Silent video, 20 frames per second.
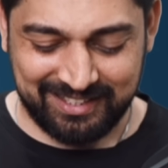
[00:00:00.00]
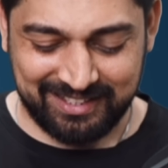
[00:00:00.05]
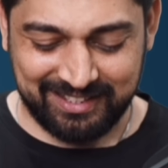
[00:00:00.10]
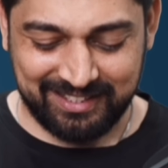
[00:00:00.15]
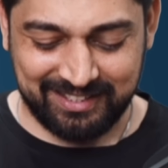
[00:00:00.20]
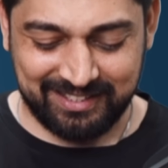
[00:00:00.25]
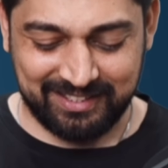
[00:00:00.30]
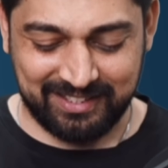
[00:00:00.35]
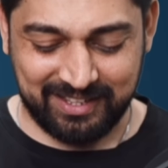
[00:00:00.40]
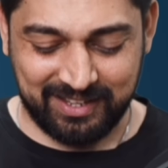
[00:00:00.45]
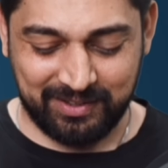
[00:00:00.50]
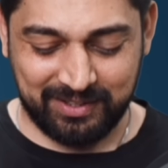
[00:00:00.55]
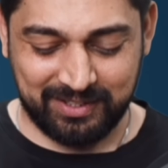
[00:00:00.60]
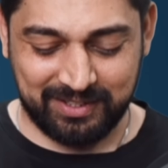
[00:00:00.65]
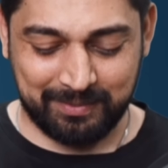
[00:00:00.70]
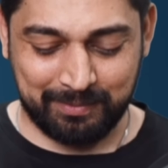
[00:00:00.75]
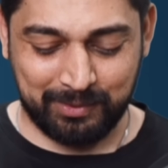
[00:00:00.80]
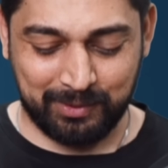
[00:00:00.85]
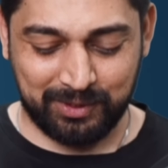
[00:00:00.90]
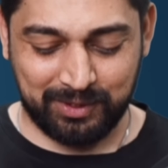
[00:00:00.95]
this is how it's
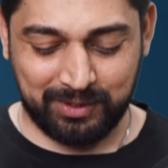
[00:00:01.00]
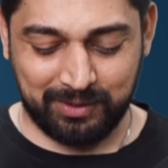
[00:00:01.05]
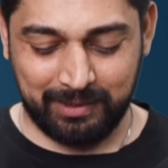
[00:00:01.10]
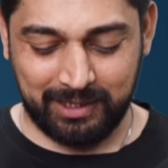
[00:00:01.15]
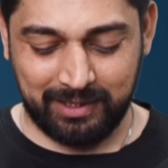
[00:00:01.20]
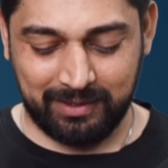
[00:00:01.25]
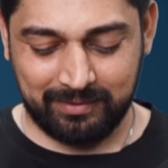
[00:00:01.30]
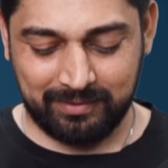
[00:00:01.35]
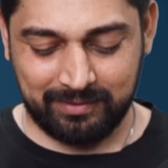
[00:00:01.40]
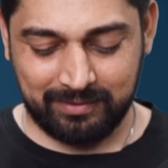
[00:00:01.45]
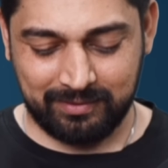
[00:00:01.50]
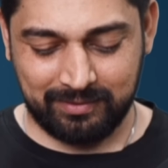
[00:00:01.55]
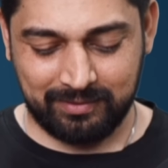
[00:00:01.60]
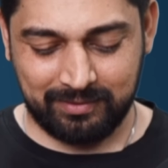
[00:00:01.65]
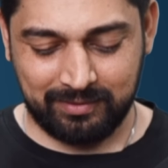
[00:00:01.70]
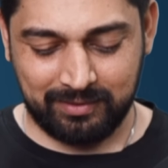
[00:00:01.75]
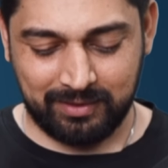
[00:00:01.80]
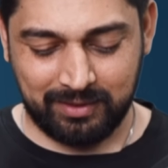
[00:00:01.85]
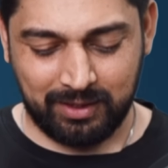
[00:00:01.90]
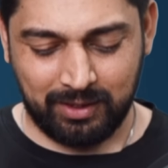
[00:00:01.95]
supposed to be.
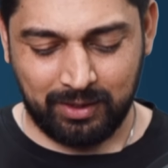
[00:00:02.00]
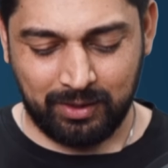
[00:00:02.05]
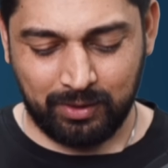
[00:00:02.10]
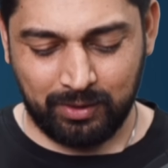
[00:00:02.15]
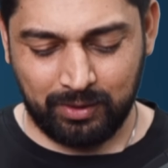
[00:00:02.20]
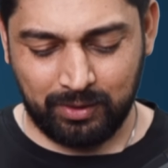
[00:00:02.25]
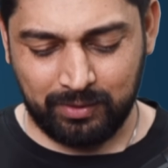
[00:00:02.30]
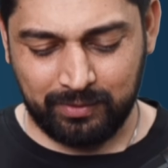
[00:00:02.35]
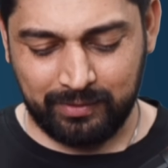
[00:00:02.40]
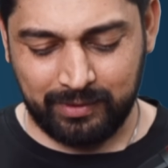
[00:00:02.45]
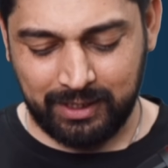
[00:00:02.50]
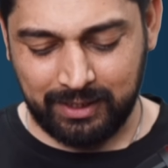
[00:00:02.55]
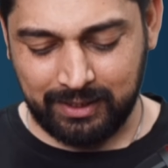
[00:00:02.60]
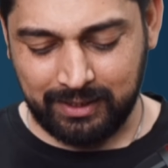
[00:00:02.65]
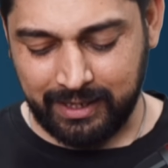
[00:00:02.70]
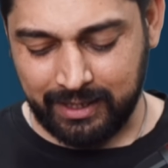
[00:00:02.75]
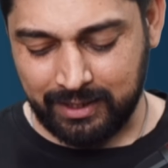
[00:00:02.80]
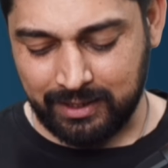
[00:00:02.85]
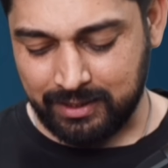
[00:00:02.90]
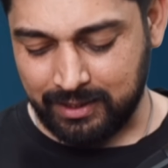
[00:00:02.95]
Oh, very
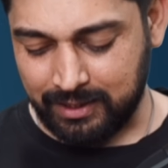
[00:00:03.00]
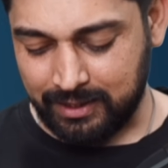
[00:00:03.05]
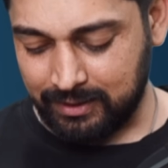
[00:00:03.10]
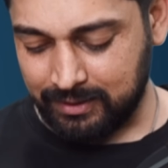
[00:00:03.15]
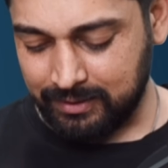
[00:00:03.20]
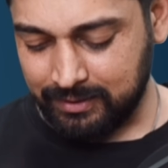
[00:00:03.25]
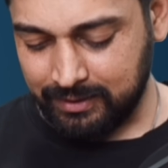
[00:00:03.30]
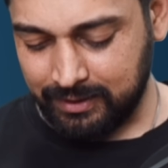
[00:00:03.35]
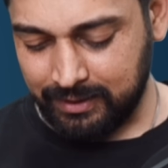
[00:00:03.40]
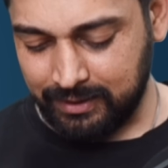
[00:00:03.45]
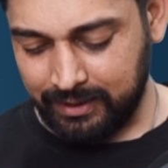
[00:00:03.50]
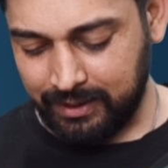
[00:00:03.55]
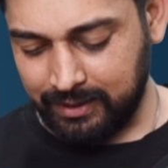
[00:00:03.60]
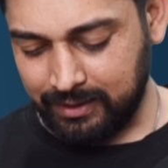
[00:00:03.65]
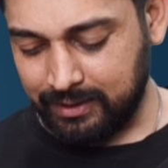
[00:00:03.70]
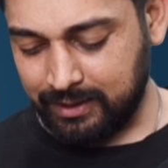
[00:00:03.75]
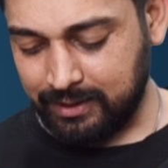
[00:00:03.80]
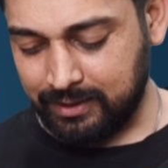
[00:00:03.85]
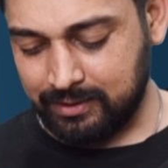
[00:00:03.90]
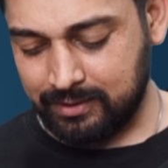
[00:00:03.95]
tactile. I like
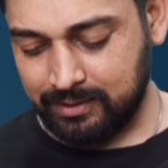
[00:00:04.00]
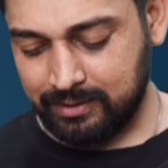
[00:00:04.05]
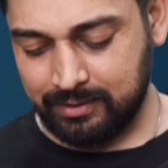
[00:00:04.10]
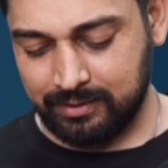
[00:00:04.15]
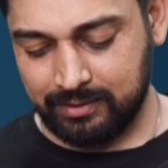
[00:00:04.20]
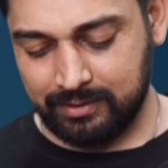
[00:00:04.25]
that.